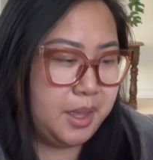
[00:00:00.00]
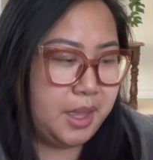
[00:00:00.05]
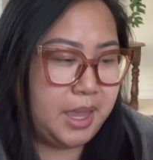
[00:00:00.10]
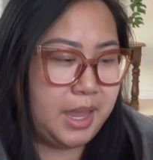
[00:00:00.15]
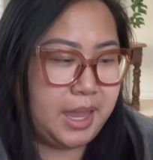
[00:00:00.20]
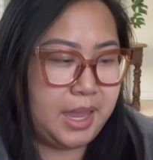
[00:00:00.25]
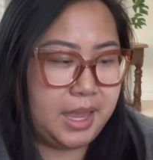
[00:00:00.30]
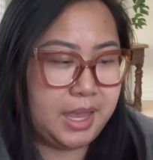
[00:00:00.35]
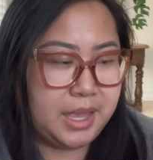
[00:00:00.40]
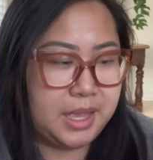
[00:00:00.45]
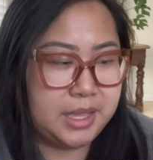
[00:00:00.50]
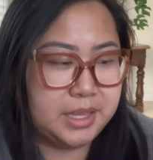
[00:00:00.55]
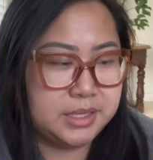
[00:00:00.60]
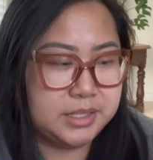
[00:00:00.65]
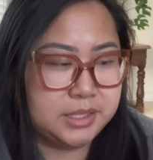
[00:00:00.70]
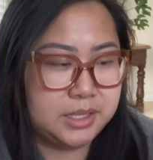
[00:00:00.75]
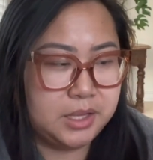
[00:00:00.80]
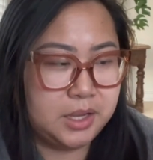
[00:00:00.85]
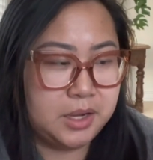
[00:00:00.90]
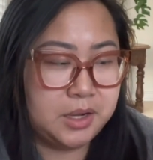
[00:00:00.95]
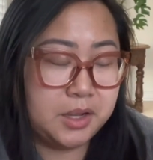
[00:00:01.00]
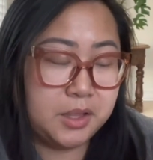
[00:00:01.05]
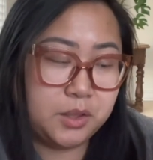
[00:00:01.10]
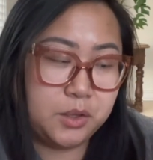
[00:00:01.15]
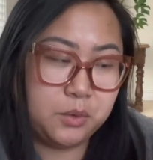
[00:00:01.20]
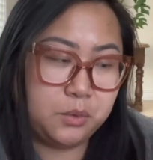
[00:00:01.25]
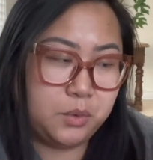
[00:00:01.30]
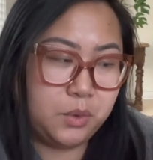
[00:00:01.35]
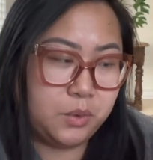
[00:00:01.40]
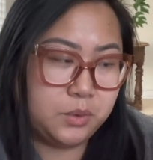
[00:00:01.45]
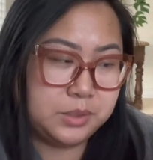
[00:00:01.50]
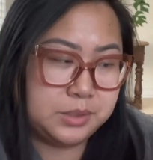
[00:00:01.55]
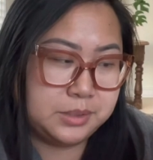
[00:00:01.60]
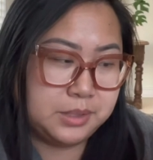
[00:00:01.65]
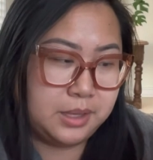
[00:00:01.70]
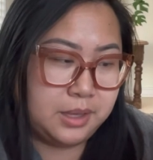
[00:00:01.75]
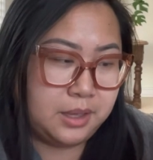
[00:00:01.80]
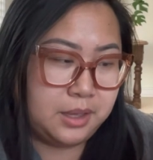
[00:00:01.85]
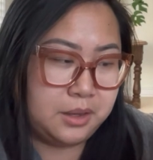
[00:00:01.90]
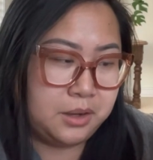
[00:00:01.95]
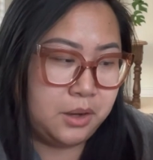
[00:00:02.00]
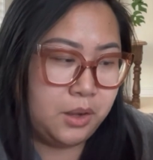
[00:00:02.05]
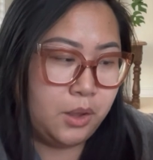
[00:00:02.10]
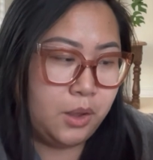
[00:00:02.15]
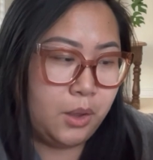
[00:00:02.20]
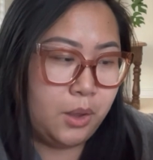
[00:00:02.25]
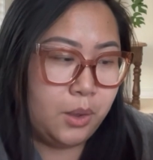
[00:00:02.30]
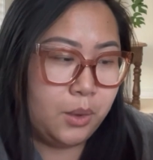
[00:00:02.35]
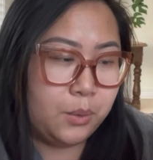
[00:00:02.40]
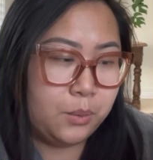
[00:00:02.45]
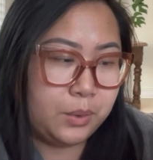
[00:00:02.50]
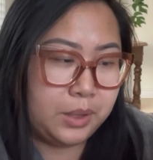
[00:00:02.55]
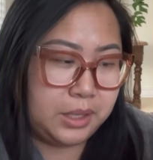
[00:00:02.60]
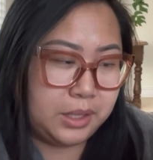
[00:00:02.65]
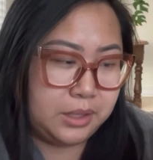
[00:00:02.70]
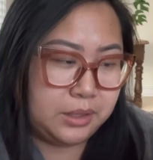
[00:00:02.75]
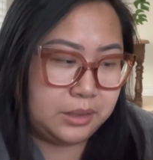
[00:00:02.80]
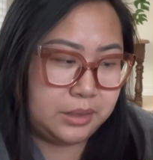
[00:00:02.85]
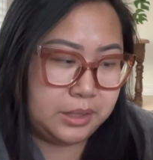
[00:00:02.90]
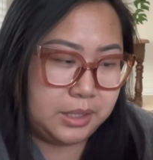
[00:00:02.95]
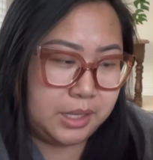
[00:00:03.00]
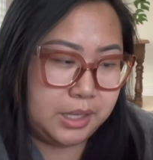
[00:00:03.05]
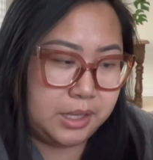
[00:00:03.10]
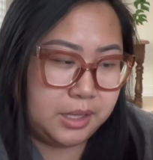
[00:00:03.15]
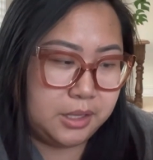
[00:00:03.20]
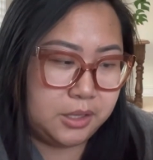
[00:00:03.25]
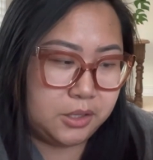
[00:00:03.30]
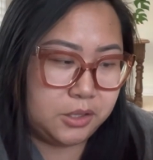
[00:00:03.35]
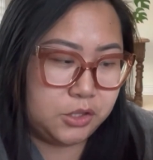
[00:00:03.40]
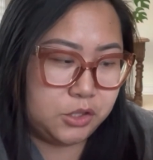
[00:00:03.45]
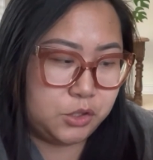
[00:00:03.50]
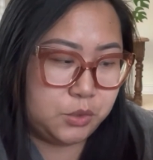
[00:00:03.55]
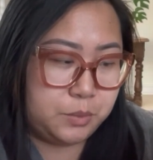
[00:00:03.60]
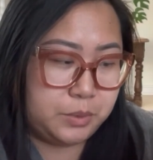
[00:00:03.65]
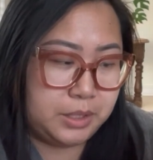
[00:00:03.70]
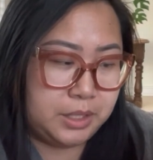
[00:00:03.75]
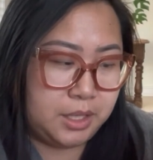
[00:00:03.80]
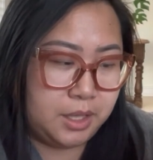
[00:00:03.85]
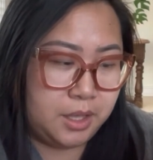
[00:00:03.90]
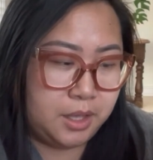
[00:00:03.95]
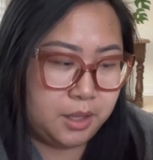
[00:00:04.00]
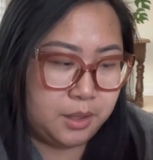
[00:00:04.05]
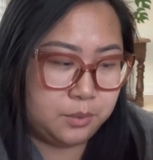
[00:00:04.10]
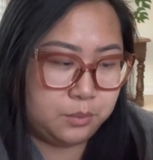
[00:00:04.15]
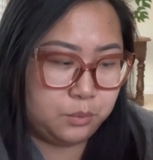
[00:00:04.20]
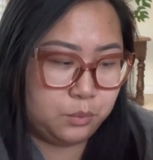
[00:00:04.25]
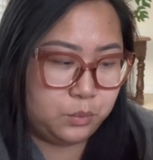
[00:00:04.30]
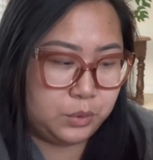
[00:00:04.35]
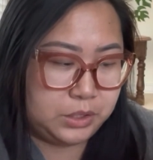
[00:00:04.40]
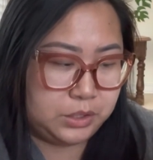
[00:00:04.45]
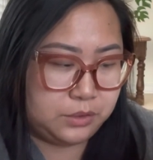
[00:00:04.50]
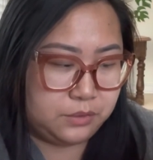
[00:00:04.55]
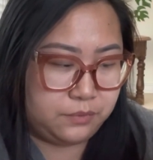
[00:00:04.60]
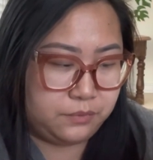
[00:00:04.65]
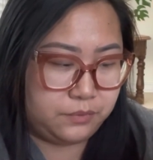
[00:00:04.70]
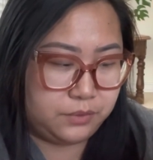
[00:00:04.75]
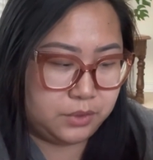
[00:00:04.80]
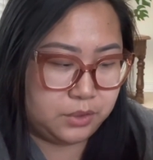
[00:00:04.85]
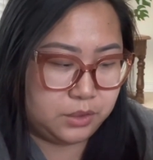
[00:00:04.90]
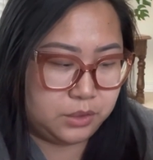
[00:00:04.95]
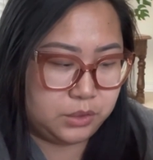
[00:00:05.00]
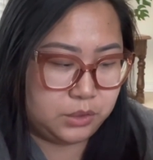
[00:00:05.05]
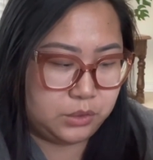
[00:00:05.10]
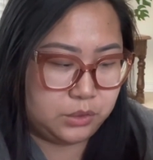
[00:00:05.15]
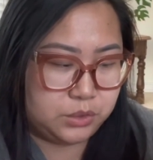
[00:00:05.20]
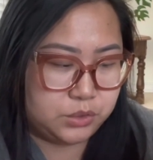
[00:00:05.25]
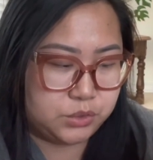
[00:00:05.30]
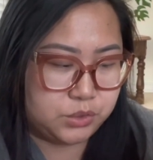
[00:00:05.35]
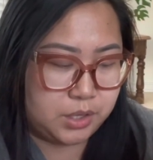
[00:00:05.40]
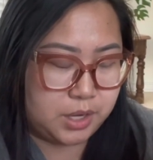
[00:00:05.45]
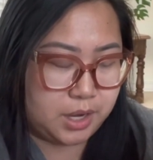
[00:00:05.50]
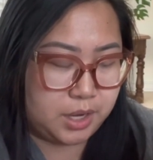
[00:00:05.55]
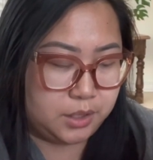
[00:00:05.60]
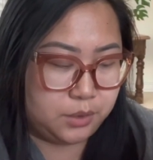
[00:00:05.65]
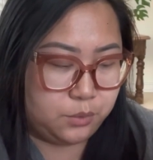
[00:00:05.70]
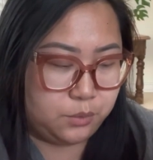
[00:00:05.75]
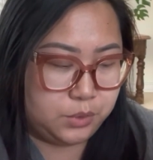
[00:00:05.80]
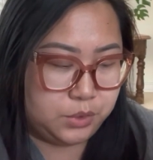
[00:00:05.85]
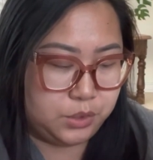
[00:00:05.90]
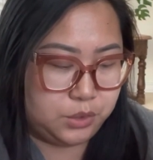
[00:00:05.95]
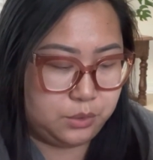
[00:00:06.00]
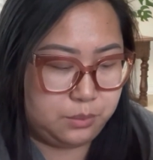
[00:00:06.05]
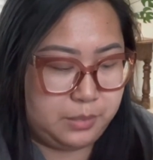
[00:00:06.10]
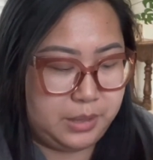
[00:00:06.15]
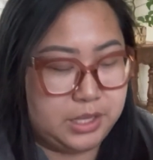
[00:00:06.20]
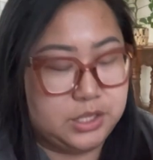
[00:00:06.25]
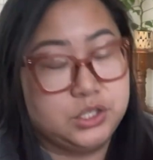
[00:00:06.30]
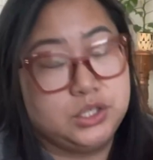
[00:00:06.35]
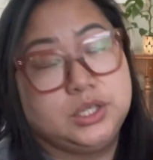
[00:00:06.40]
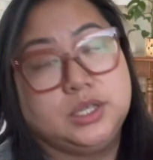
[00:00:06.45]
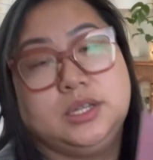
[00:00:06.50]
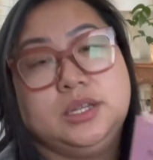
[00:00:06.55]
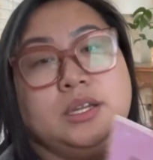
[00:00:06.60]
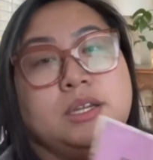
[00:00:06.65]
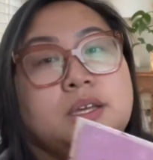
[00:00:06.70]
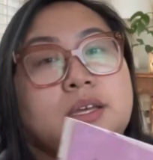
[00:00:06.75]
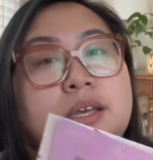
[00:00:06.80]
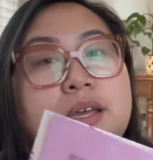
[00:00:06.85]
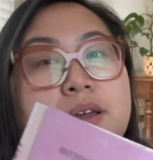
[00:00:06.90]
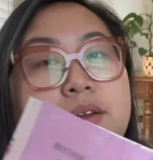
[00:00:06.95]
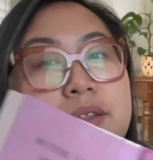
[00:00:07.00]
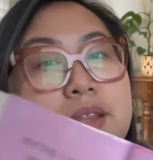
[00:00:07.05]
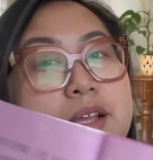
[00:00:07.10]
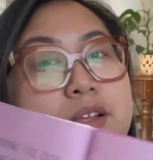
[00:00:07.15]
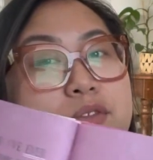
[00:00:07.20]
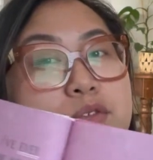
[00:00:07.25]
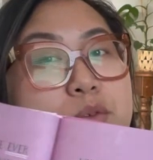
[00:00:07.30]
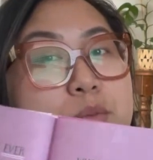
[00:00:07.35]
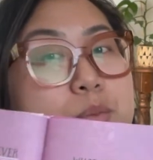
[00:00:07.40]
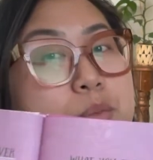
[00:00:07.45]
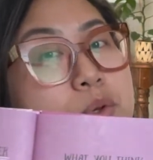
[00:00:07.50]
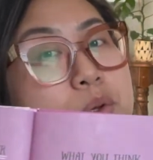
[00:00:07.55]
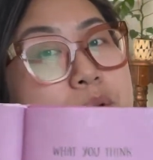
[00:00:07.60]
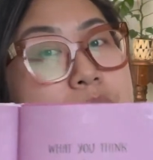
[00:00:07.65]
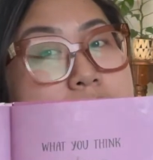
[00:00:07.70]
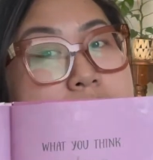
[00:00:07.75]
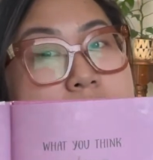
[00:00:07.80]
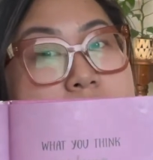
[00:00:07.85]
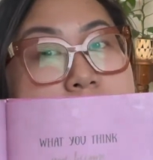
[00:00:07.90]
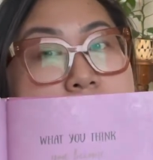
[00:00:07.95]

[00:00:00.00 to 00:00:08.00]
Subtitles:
And another quote said, "What you think, you become. What you feel, you attract. What you imagine." That's from Buddha.